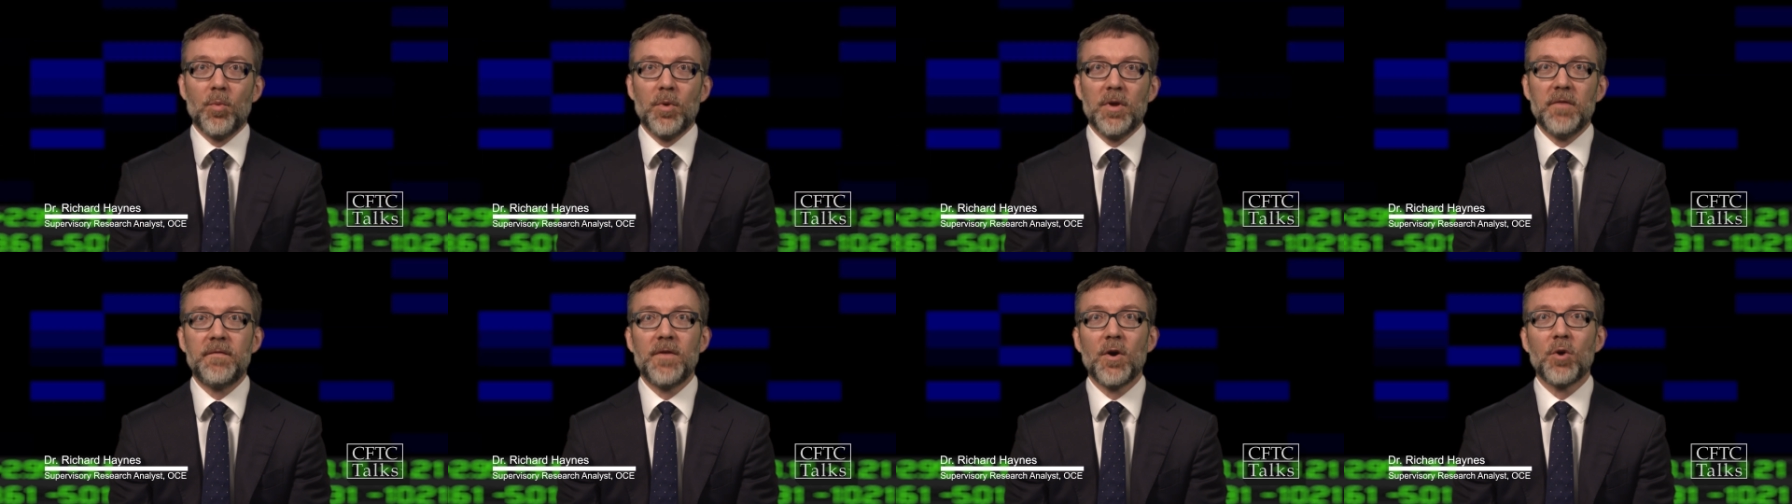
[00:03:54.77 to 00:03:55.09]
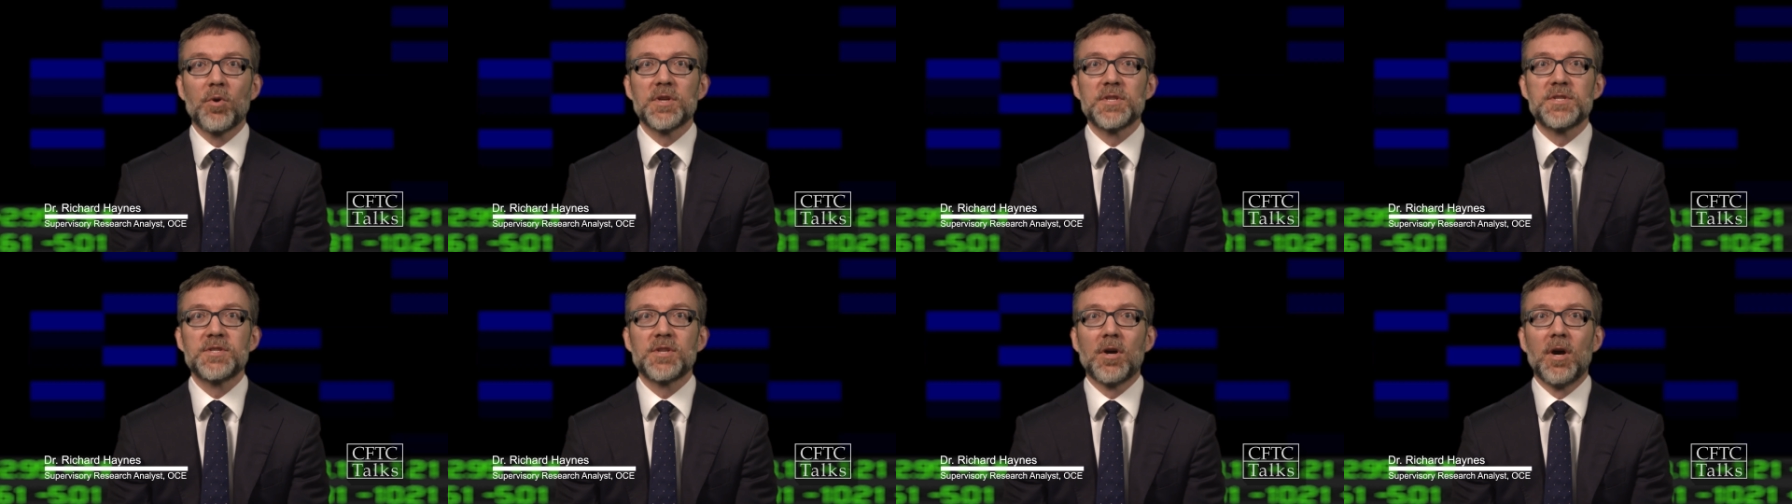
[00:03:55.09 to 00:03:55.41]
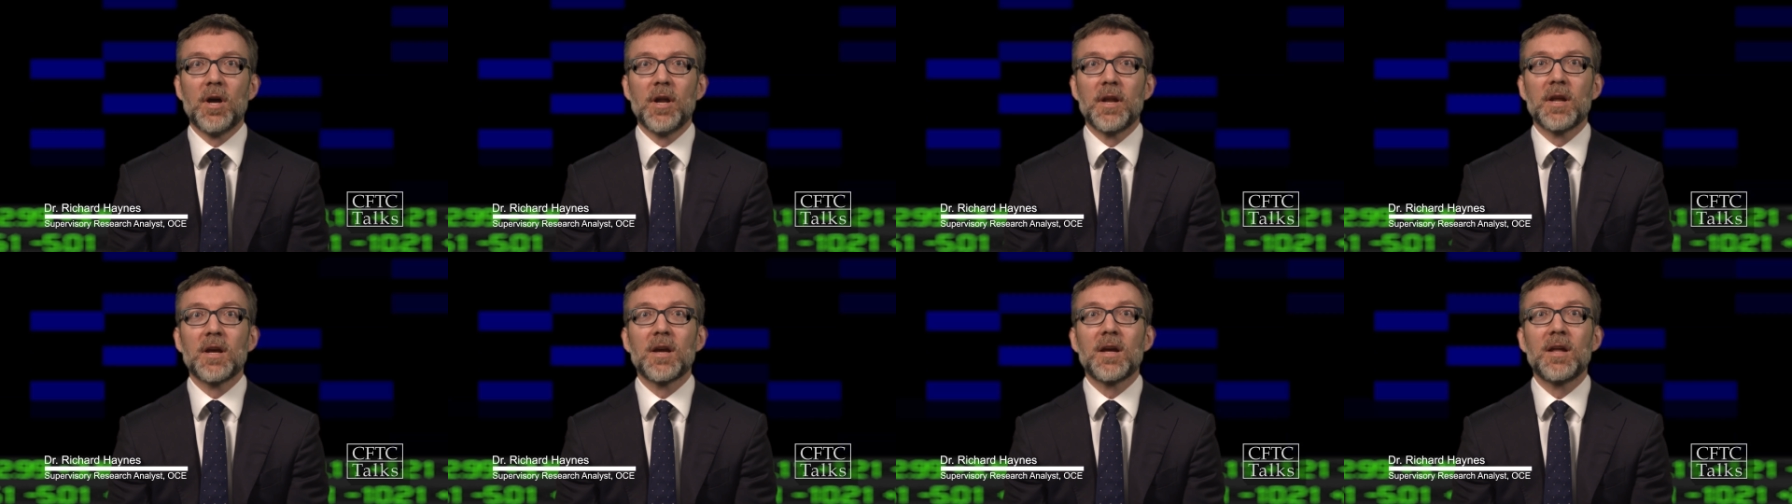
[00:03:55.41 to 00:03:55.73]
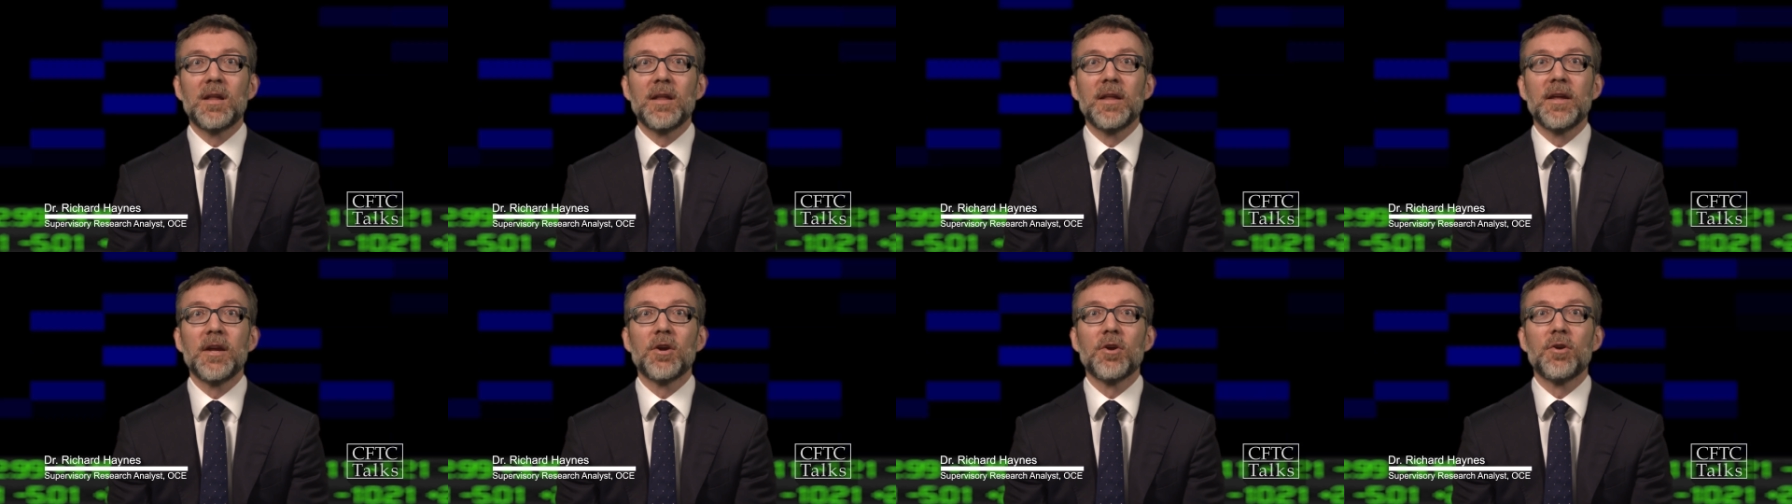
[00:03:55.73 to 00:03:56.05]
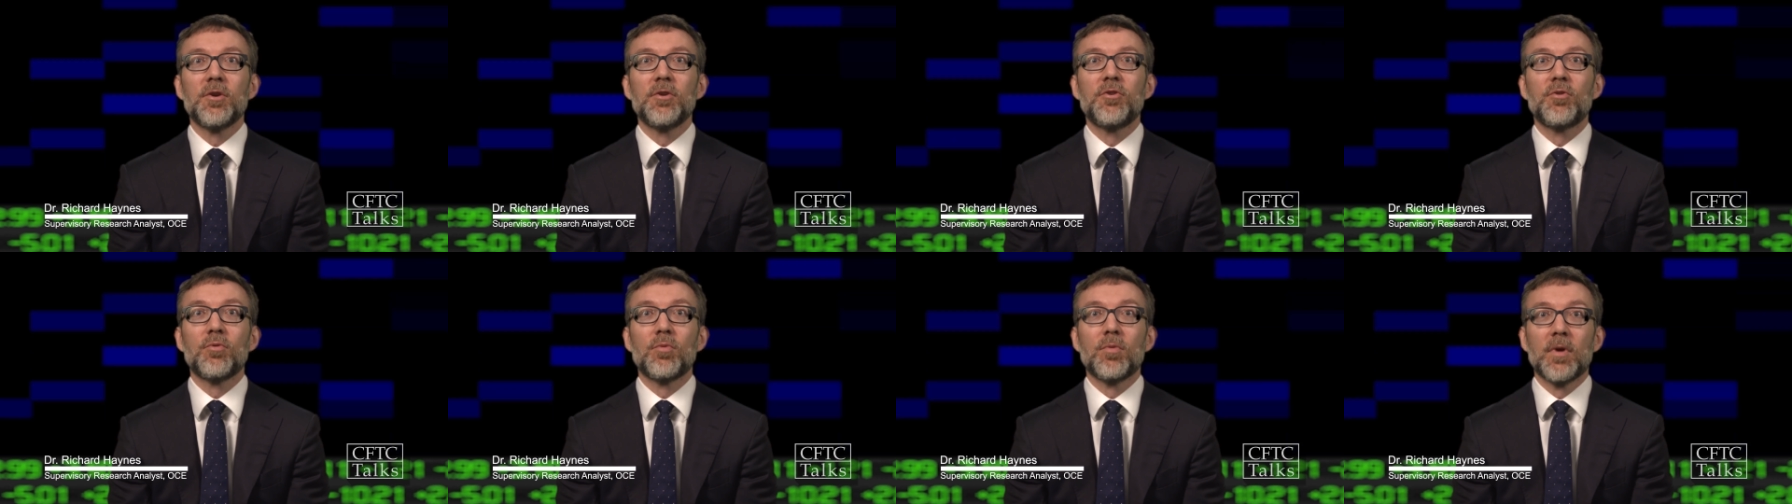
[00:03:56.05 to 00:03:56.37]
we focused on
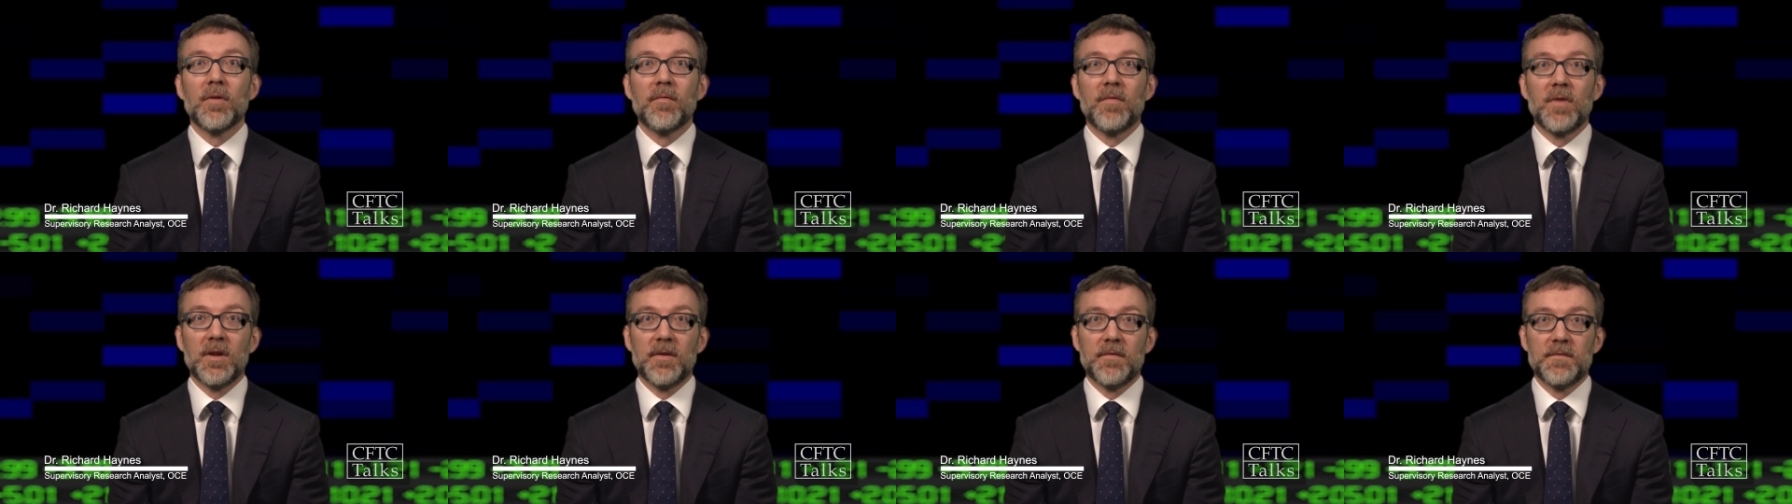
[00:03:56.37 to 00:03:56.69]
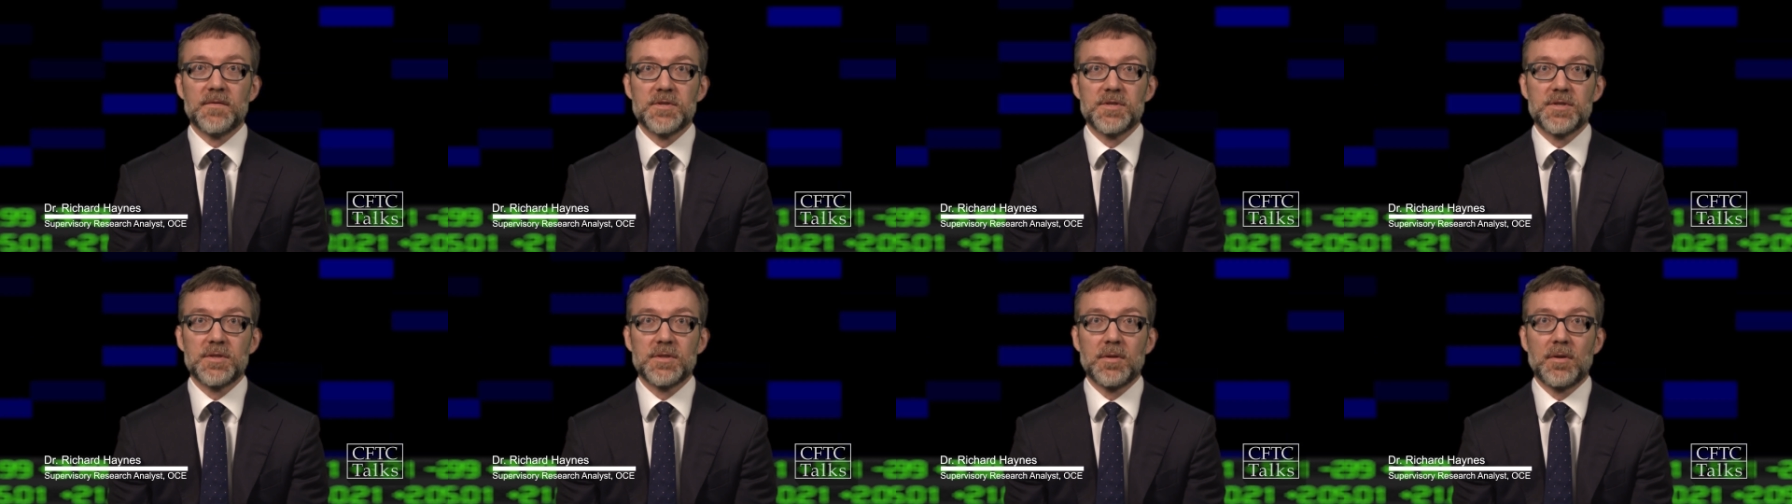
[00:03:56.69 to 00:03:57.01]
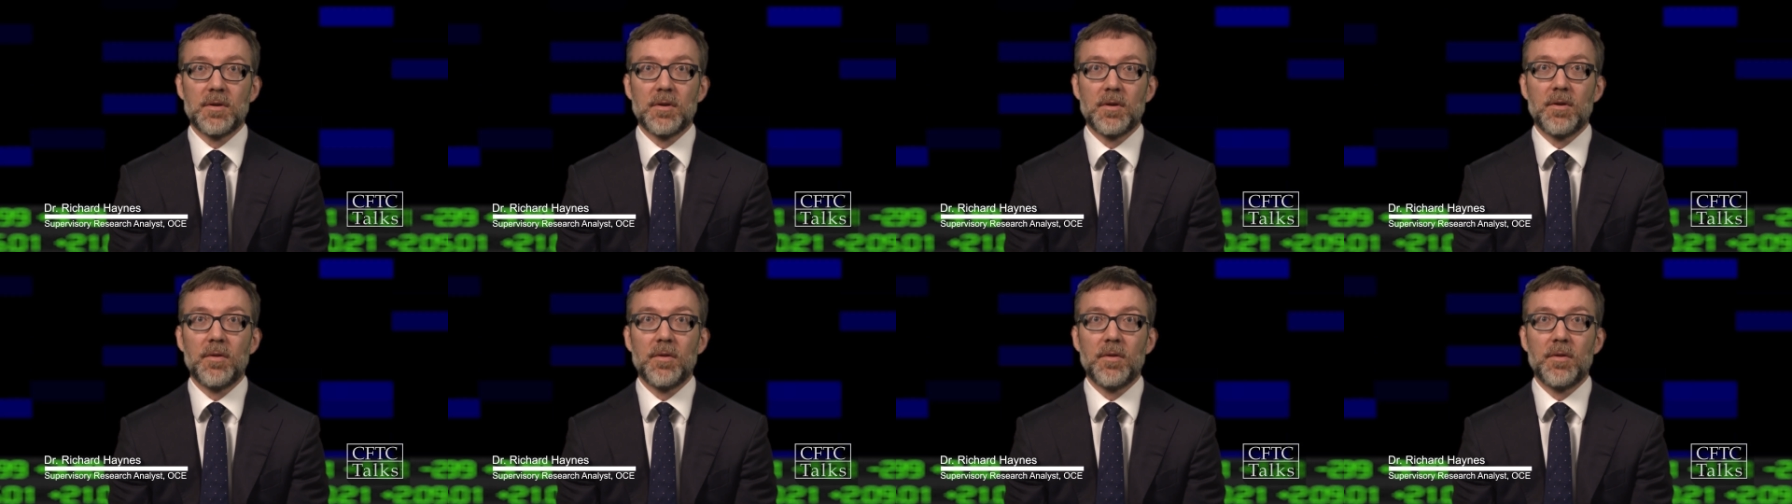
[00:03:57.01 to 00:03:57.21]
cleared derivatives,